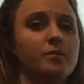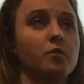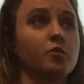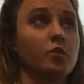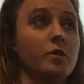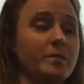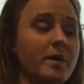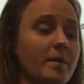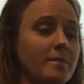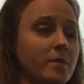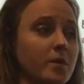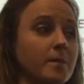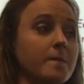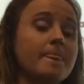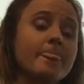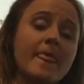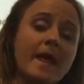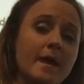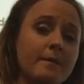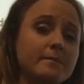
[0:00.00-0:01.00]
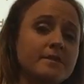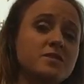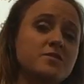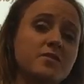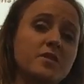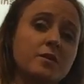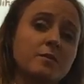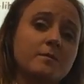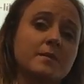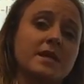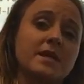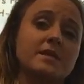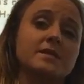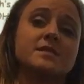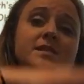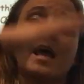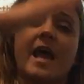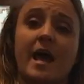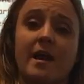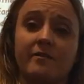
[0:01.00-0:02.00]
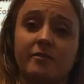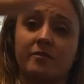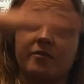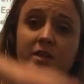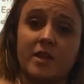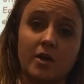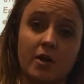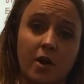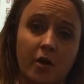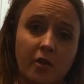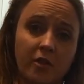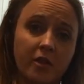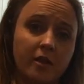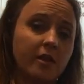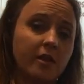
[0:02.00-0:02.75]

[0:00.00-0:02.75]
Remember, hemisphere means half of the Earth.